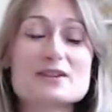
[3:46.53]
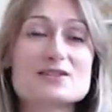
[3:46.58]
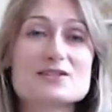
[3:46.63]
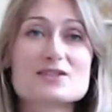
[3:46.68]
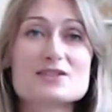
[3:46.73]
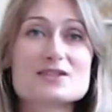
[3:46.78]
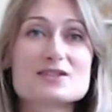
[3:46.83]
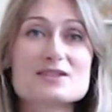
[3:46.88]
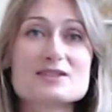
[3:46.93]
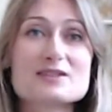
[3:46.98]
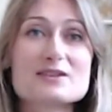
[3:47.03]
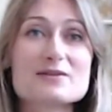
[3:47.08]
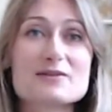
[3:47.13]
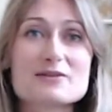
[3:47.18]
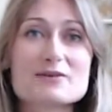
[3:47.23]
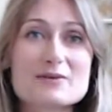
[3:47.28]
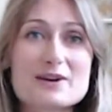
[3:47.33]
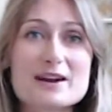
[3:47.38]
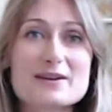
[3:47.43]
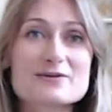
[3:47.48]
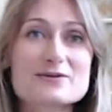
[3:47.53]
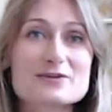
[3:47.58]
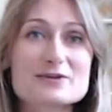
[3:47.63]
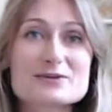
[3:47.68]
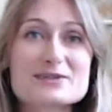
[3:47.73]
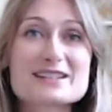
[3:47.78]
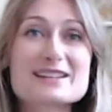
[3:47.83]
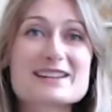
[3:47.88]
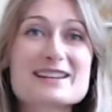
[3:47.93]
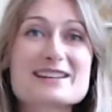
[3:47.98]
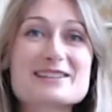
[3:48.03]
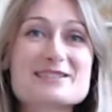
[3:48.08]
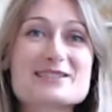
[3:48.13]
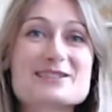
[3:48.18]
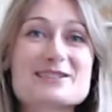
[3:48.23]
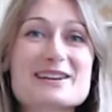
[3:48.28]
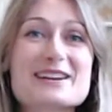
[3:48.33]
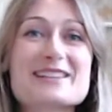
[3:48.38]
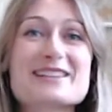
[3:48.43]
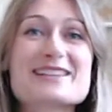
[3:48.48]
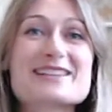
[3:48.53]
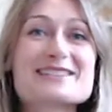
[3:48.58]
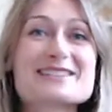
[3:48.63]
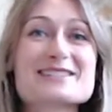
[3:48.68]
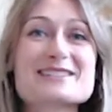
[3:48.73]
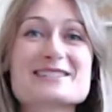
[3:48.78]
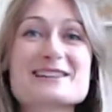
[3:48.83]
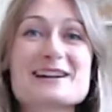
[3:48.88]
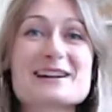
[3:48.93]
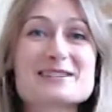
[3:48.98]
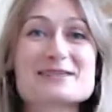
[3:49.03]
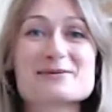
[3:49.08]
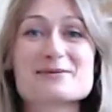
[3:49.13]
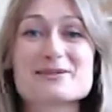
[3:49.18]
just a different way of doing things. So I think it's nice.